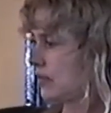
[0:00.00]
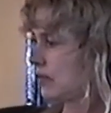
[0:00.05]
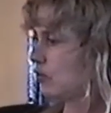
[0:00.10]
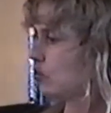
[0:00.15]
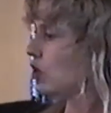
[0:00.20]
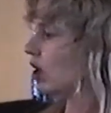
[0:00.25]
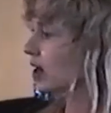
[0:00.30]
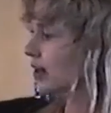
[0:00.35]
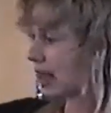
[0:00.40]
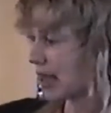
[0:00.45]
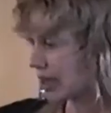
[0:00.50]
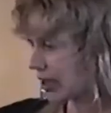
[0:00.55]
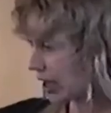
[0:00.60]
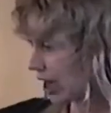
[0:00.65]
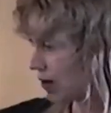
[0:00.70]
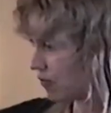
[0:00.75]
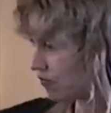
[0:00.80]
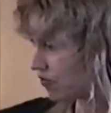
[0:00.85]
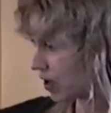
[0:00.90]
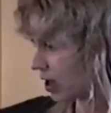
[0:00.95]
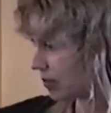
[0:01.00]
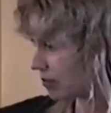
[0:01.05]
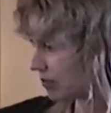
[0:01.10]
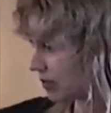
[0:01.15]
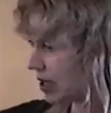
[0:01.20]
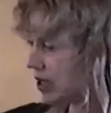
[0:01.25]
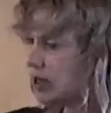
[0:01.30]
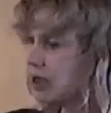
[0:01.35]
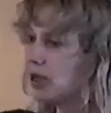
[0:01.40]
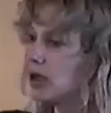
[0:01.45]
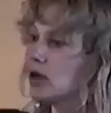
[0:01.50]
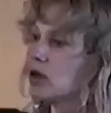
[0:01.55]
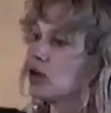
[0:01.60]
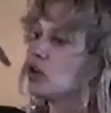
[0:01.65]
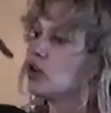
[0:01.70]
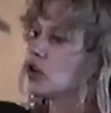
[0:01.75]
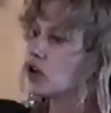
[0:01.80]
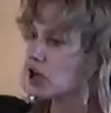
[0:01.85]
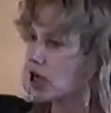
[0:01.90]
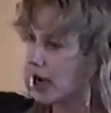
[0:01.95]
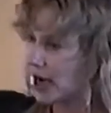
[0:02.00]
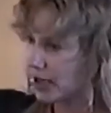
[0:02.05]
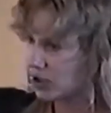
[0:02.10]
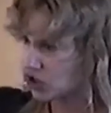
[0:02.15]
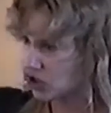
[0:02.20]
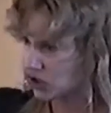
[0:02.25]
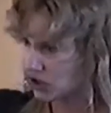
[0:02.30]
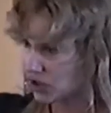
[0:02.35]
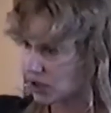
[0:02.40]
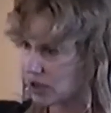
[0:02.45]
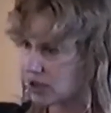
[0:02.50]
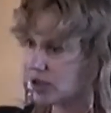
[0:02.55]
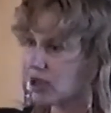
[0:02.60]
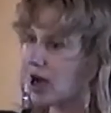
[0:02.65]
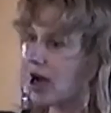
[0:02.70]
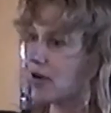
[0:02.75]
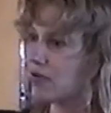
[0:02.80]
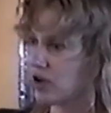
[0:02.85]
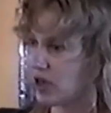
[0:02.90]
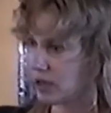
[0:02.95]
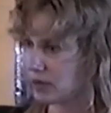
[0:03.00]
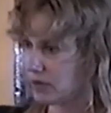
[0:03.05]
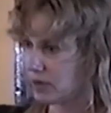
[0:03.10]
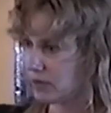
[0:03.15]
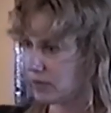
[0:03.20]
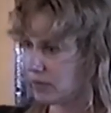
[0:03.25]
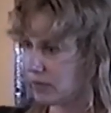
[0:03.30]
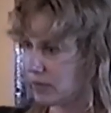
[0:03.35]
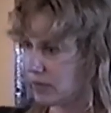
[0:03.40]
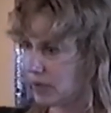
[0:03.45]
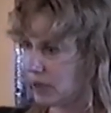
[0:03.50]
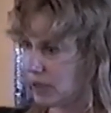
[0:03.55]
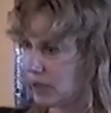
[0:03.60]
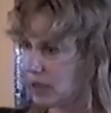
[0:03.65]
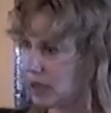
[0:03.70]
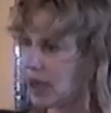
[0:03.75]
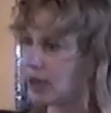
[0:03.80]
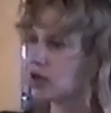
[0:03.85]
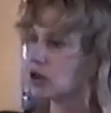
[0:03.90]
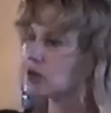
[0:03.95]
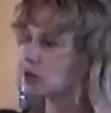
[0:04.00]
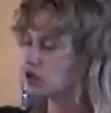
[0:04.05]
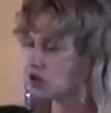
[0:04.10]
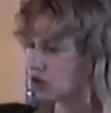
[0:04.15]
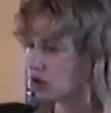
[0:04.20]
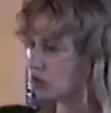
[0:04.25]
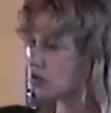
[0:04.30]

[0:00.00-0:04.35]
Where did that come from? Your consciousness of it. And there was no